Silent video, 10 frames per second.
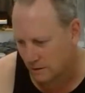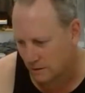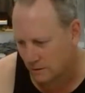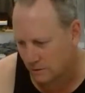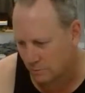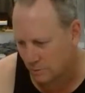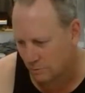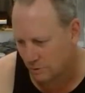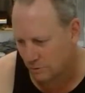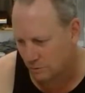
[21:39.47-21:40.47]
So that's,
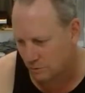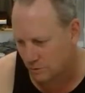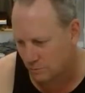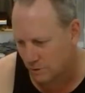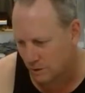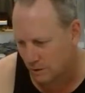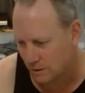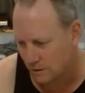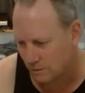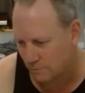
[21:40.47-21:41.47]
what are we talking about
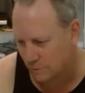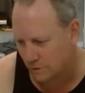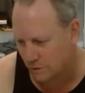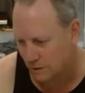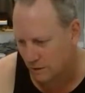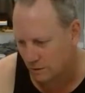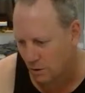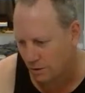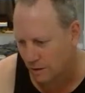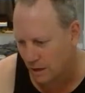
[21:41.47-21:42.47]
there? I've missed that.
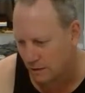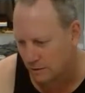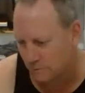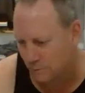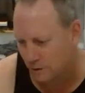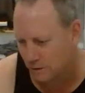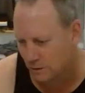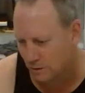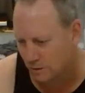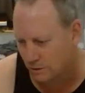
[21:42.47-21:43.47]
9,000
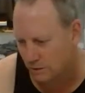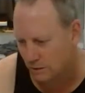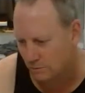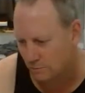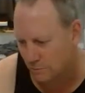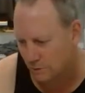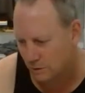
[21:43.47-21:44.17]
piece Colosseum.